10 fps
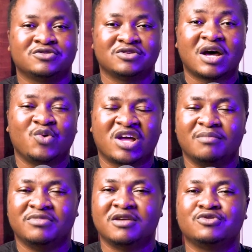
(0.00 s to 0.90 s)
so that we
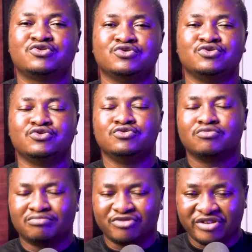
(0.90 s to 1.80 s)
can be able to do
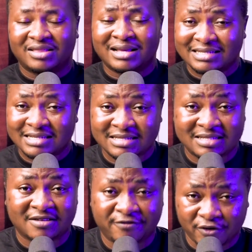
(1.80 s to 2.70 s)
greater
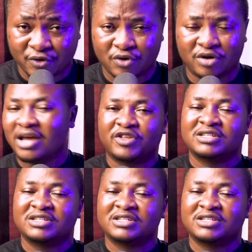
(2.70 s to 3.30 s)
things for God.